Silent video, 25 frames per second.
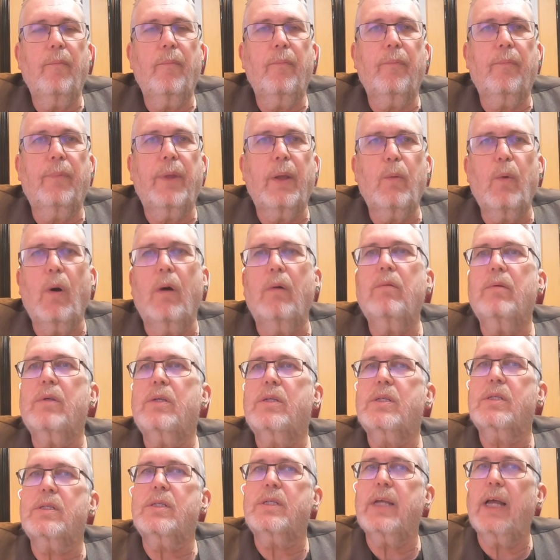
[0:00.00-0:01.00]
They
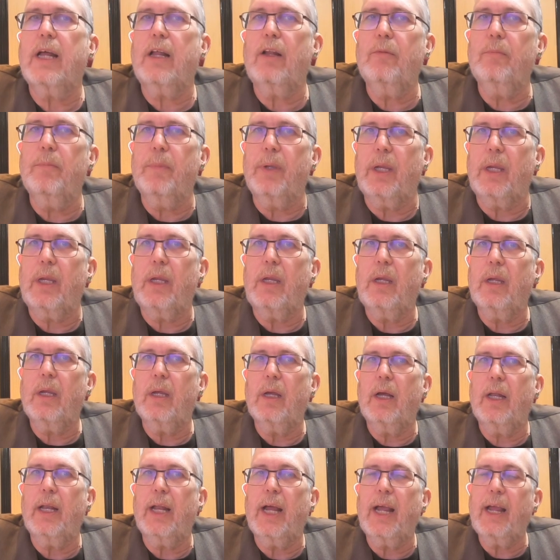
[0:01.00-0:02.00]
won't tell me,
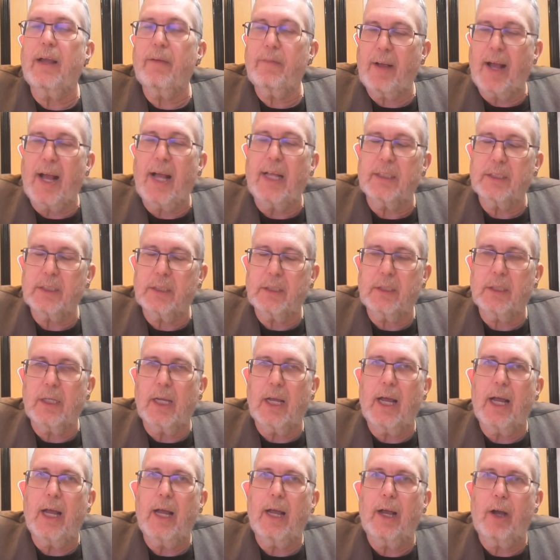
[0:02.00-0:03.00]
and I have asked
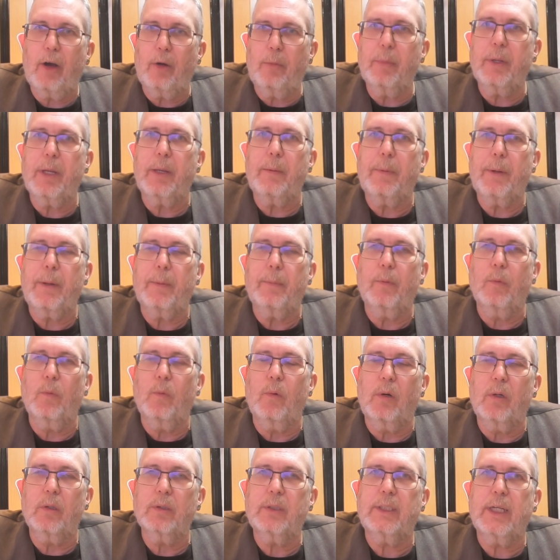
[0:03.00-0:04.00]
how many people
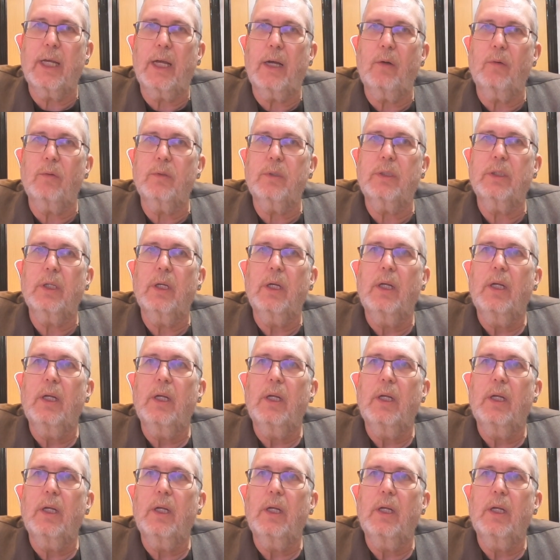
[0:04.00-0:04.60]
walked out,